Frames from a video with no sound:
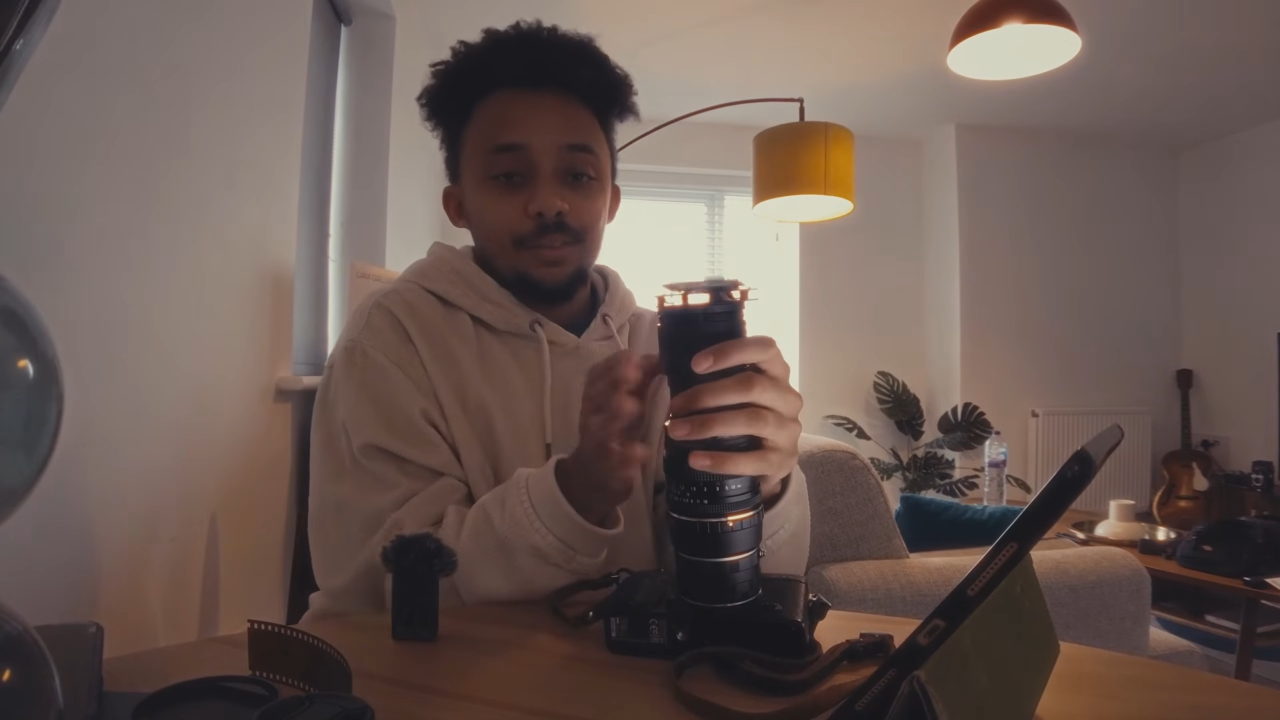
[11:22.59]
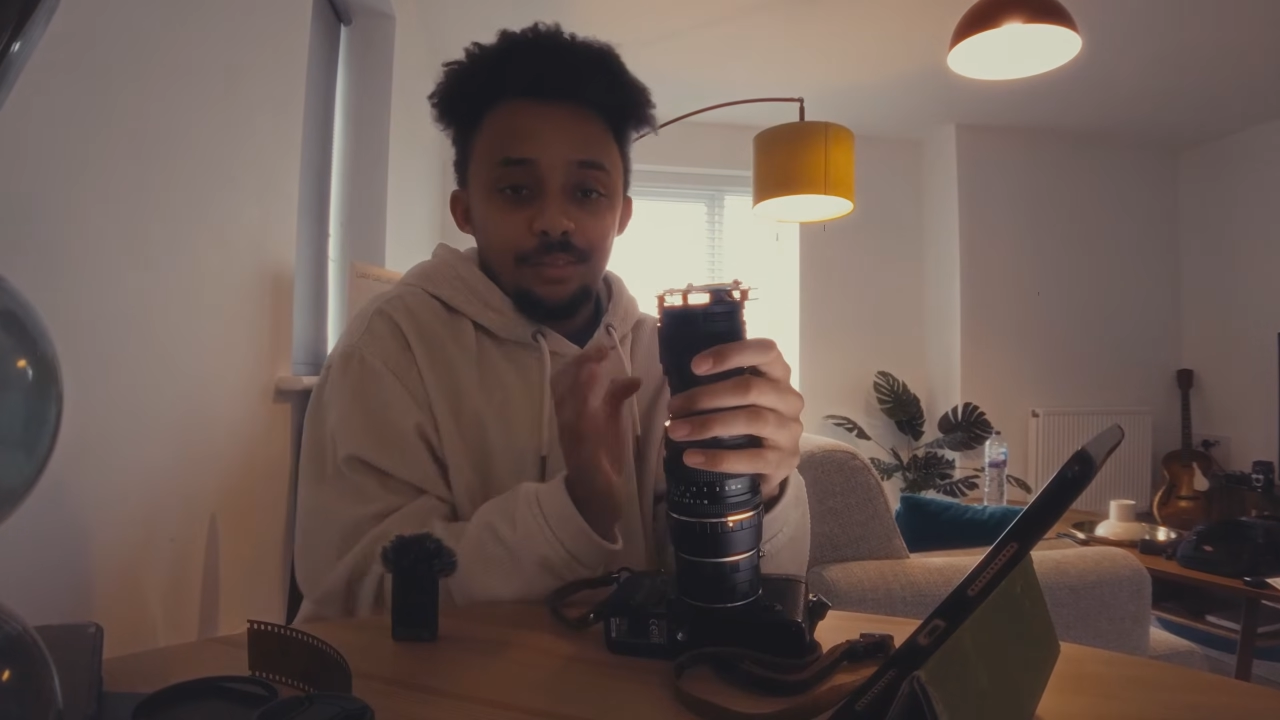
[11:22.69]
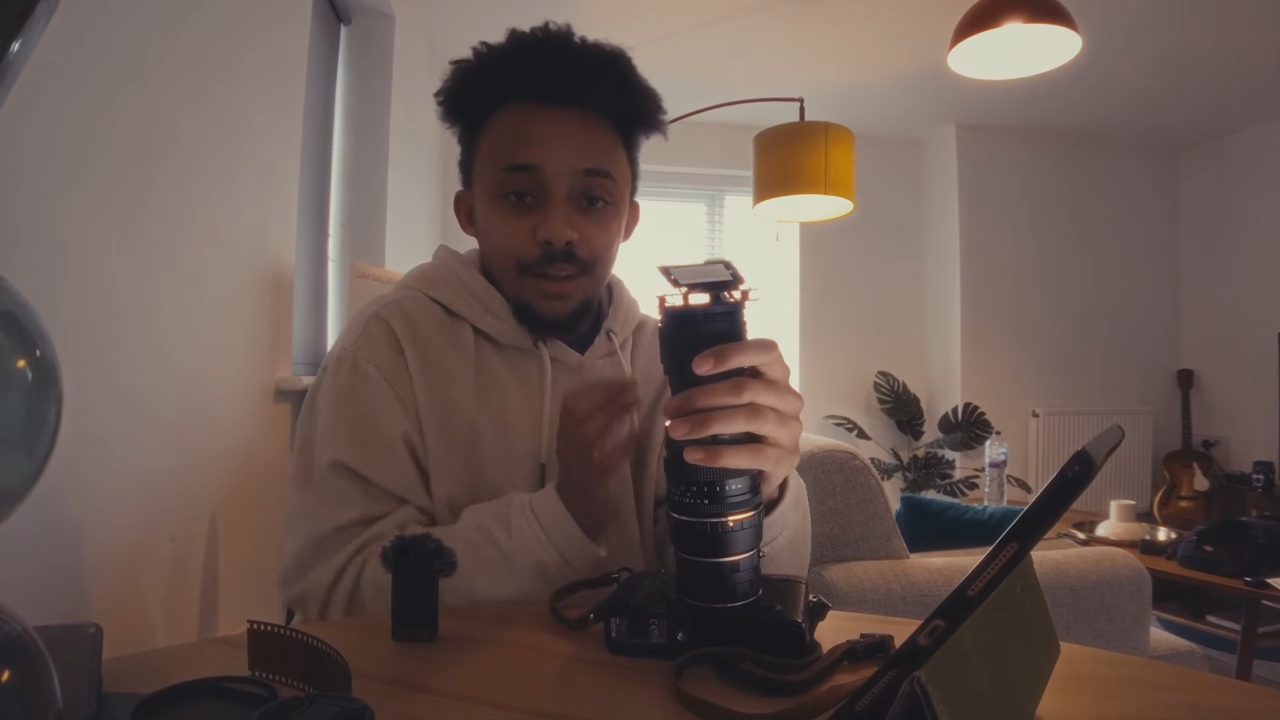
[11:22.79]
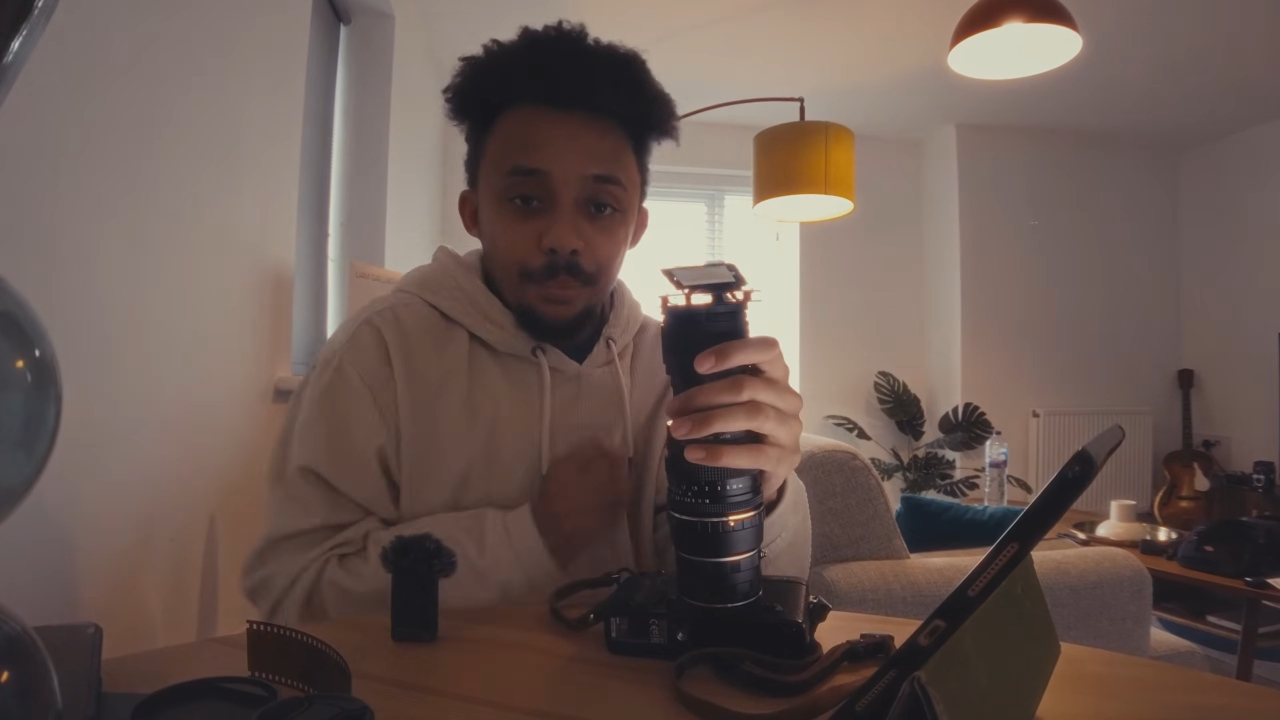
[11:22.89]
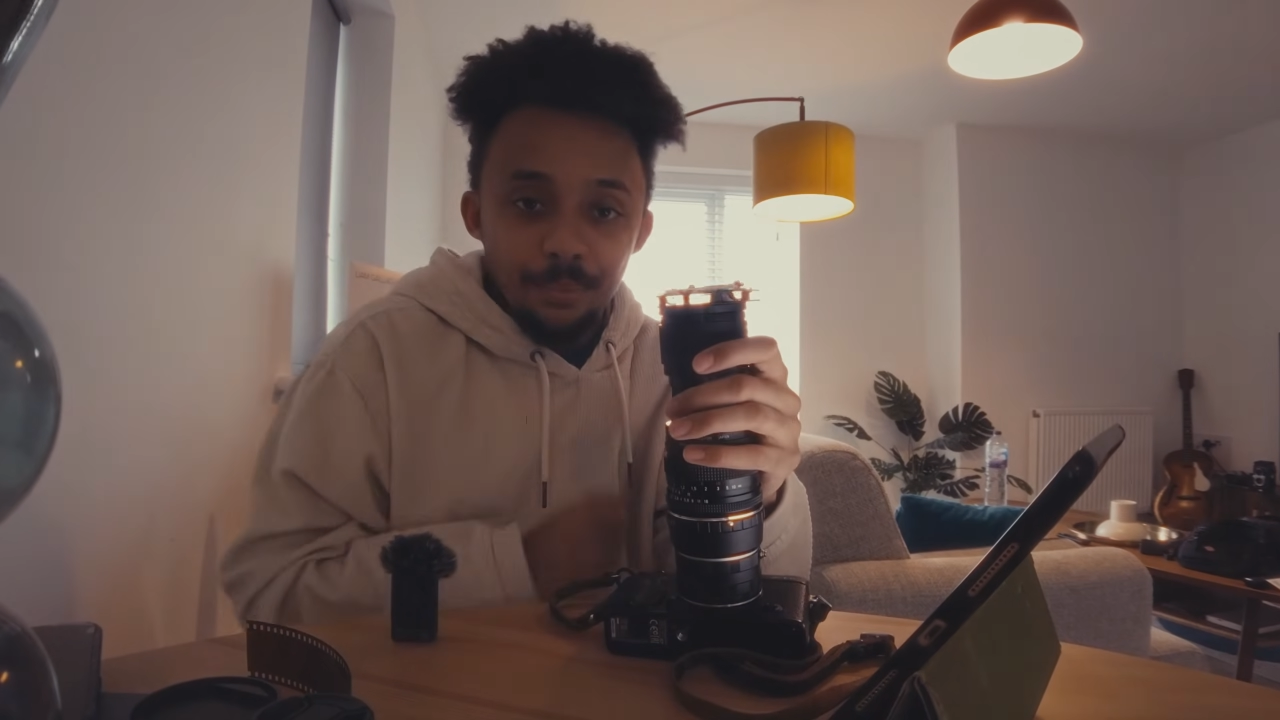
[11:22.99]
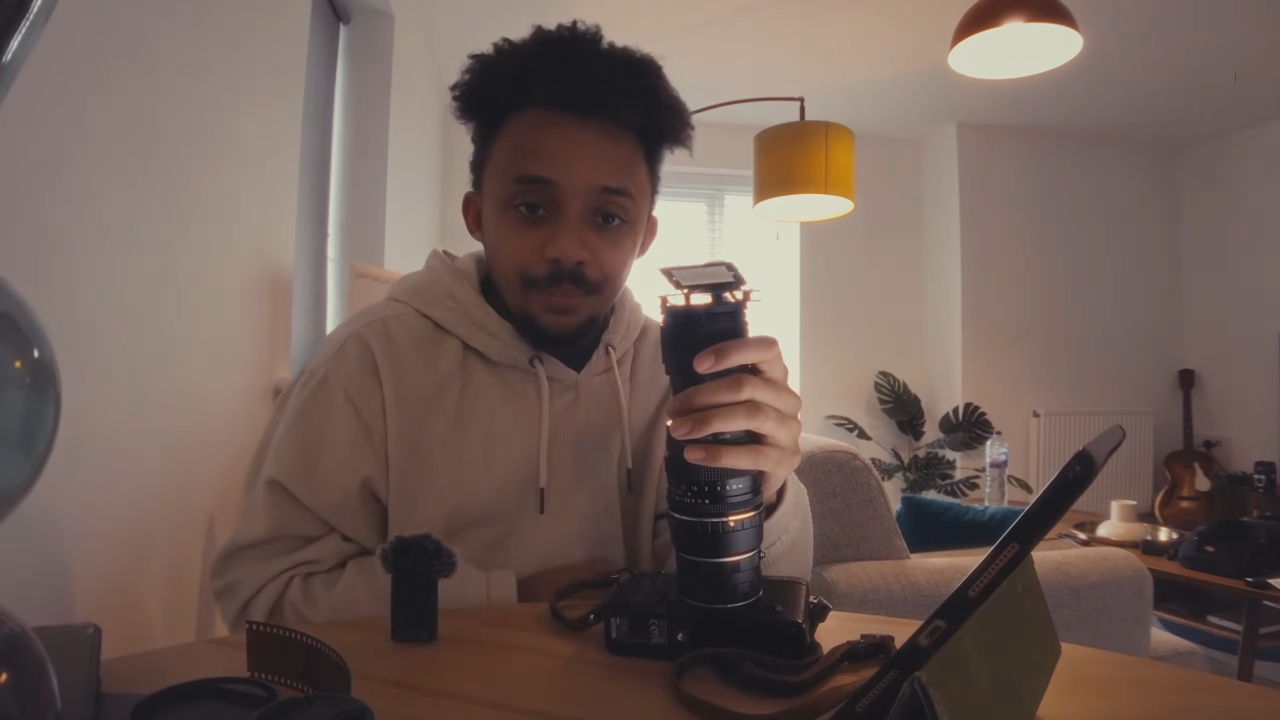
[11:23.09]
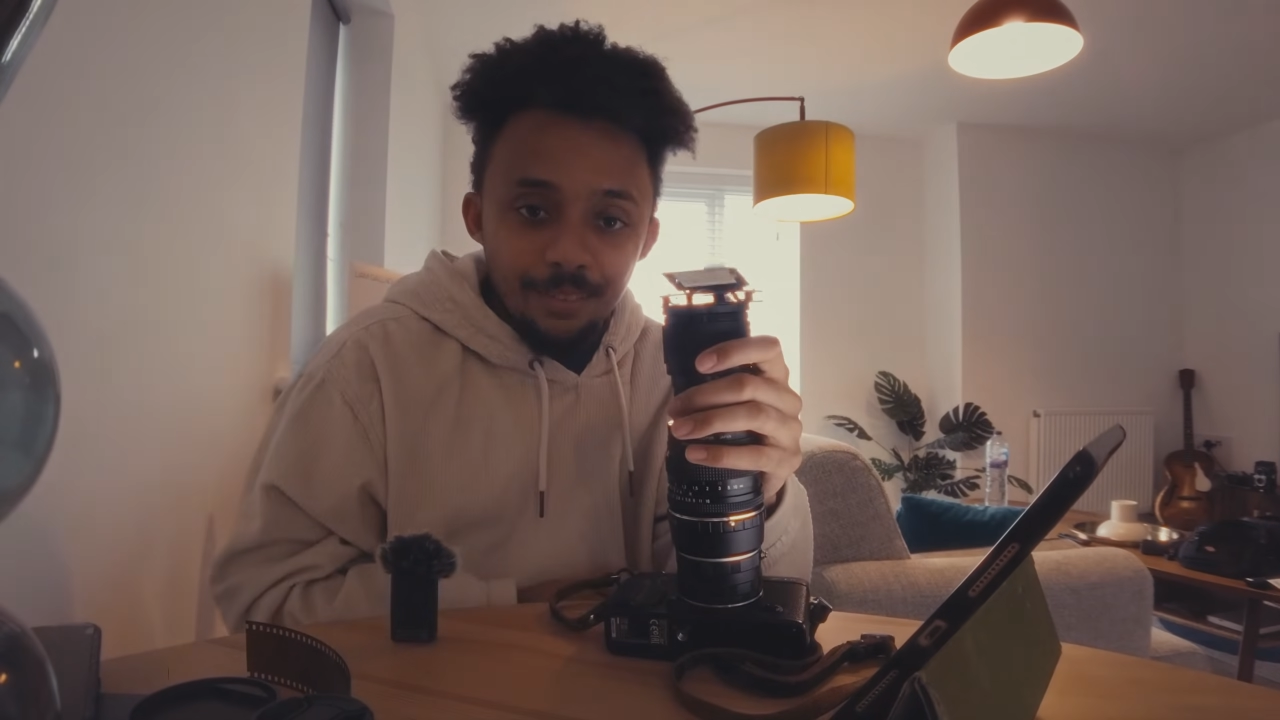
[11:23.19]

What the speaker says: flap